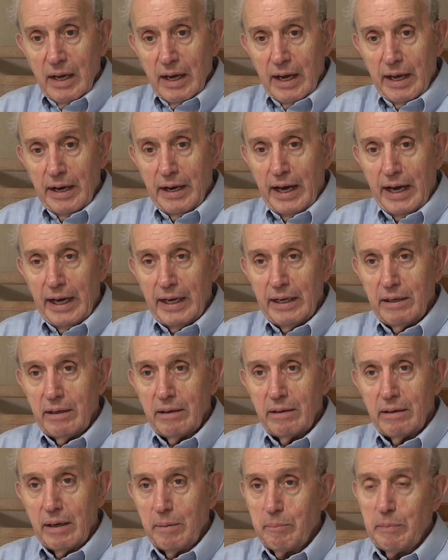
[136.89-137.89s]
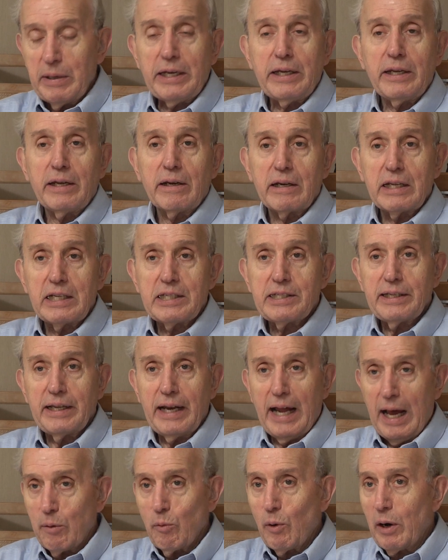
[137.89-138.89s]
And I immediately said,
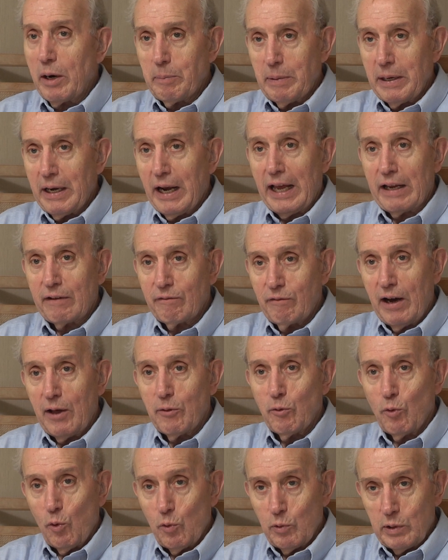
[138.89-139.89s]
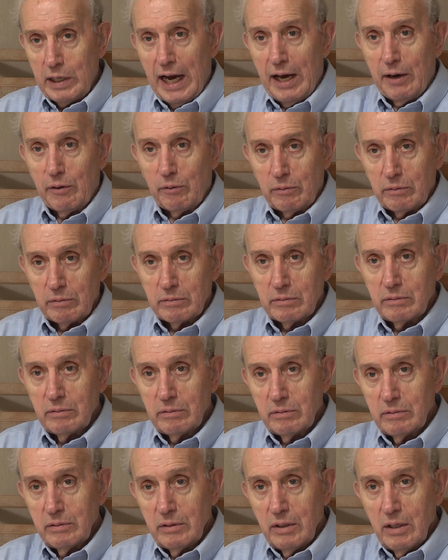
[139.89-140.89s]
I want to be like Father O'Connell,
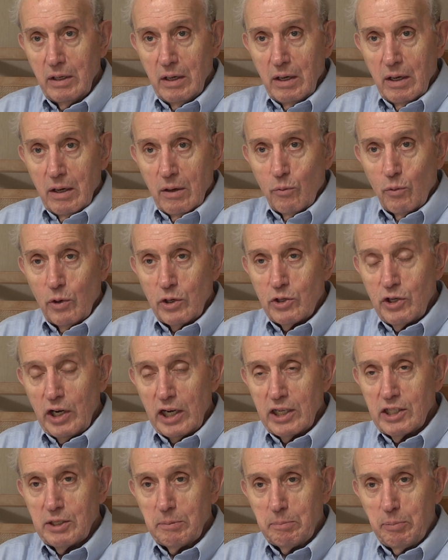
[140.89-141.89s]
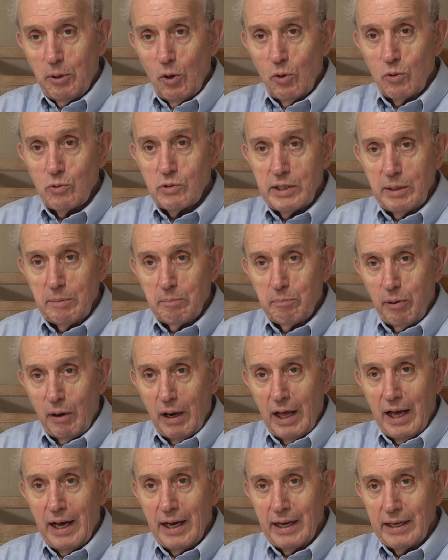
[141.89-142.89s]
which I suppose
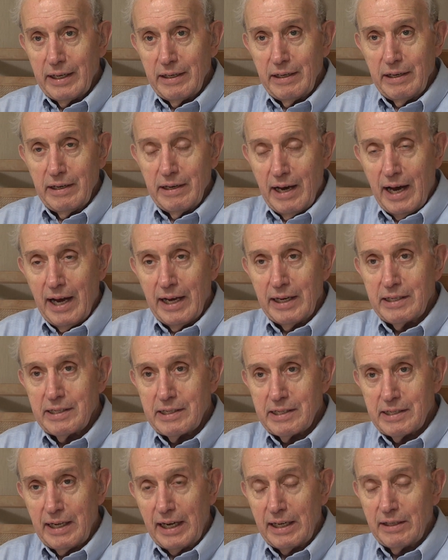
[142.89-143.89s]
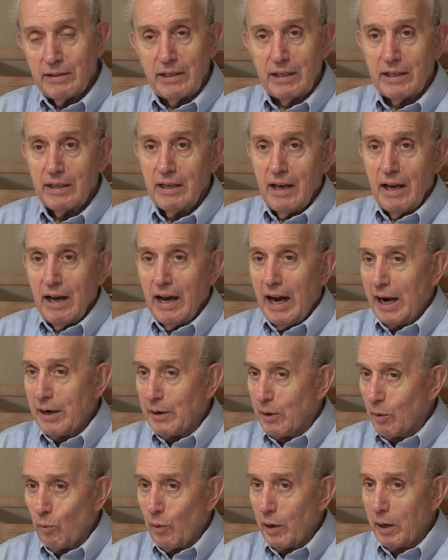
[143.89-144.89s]
implied in hindsight that I
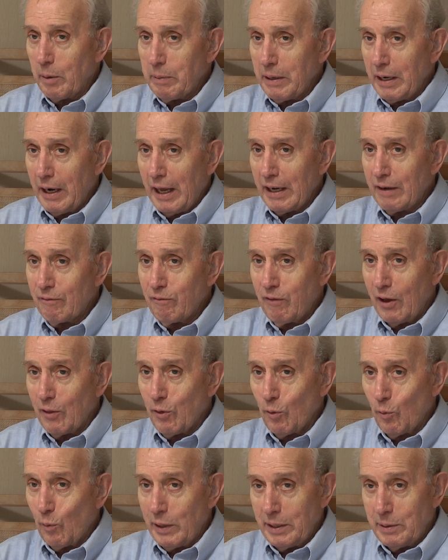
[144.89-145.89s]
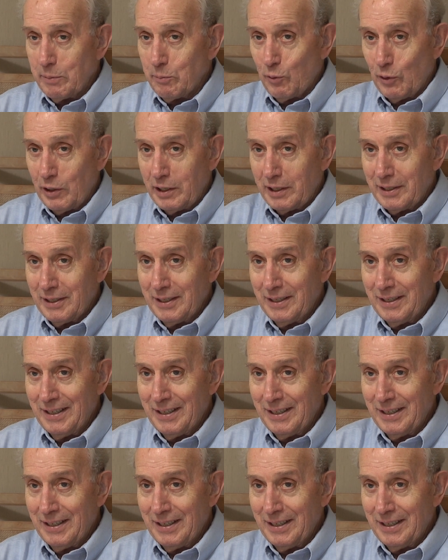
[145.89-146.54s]
didn't want to be like Father Wittenbrink.